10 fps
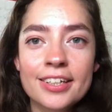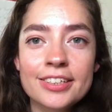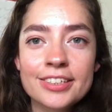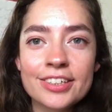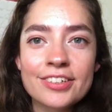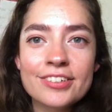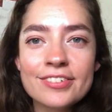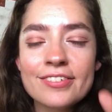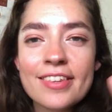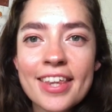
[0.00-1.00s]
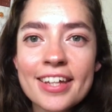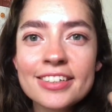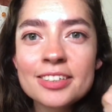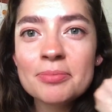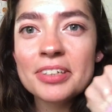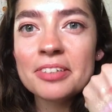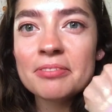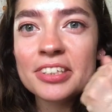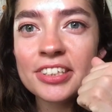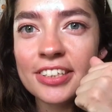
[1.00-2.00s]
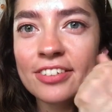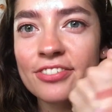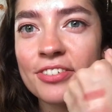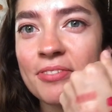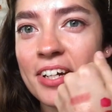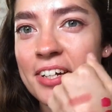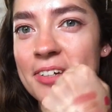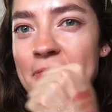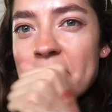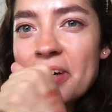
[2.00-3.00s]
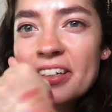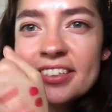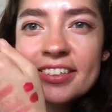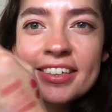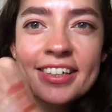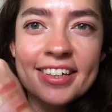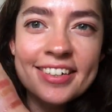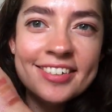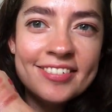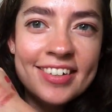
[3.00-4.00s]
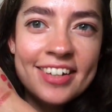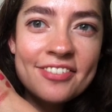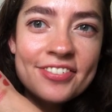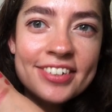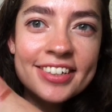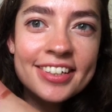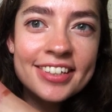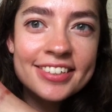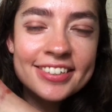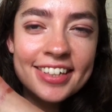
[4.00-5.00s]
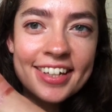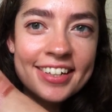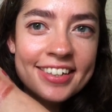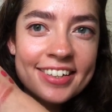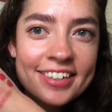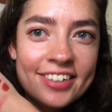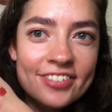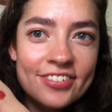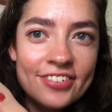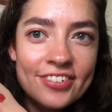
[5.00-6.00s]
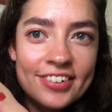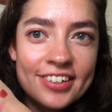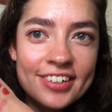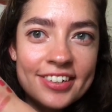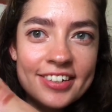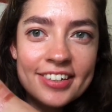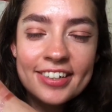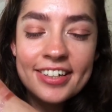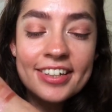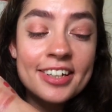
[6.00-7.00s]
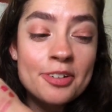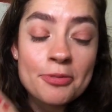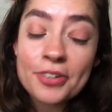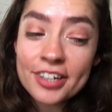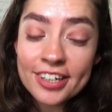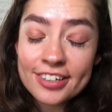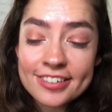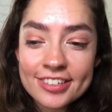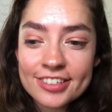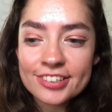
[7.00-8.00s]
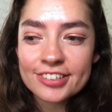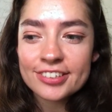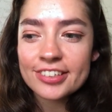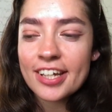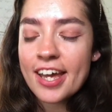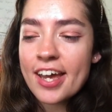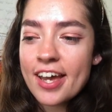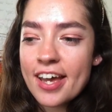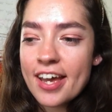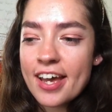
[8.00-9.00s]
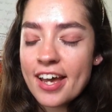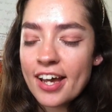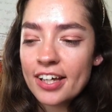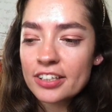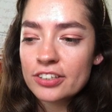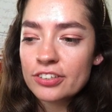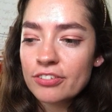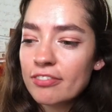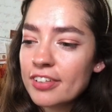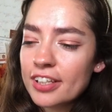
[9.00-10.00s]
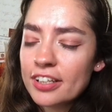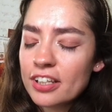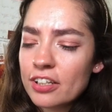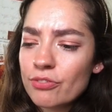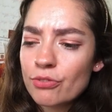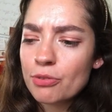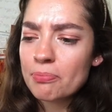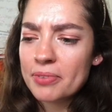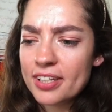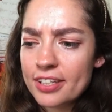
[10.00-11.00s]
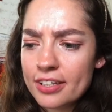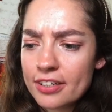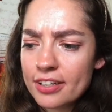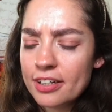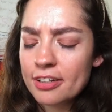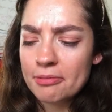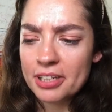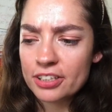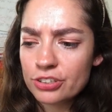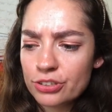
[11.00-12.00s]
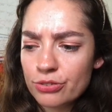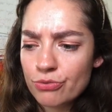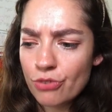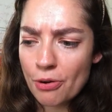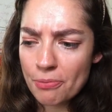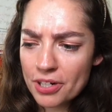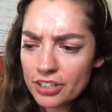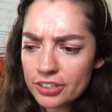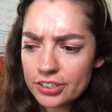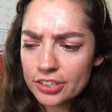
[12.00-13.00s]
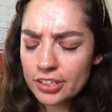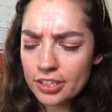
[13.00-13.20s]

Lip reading: So that is pretty much it for my unboxing. I'm really excited for getting more colors. I don't think they won't be coming to Walmart,